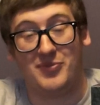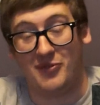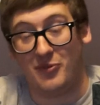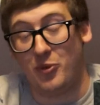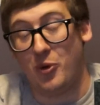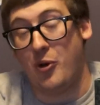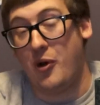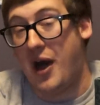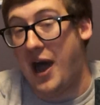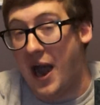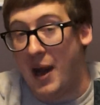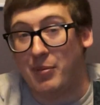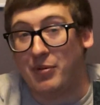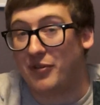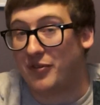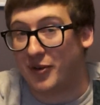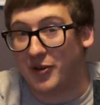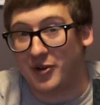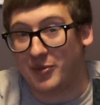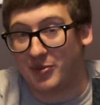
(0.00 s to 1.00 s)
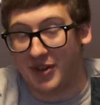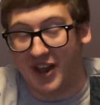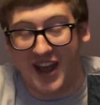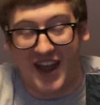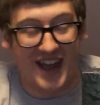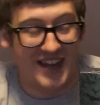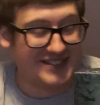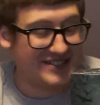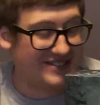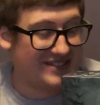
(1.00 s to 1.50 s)
role I prefer to
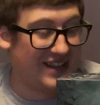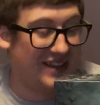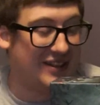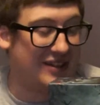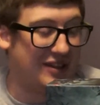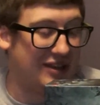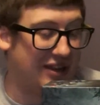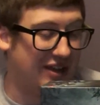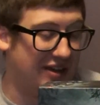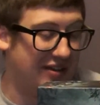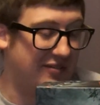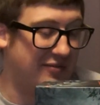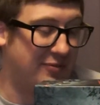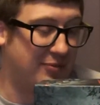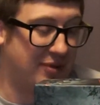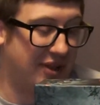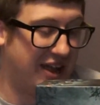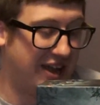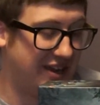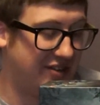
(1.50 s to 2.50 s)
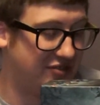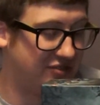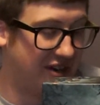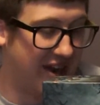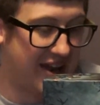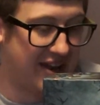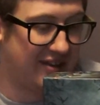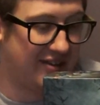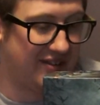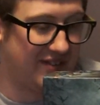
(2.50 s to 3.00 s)
play as because I love playing as
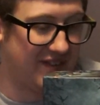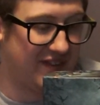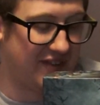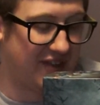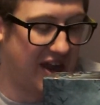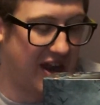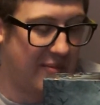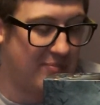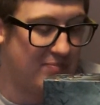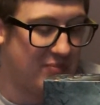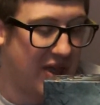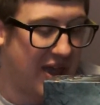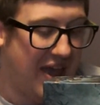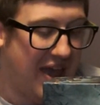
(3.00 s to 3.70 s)
Dracula in this game.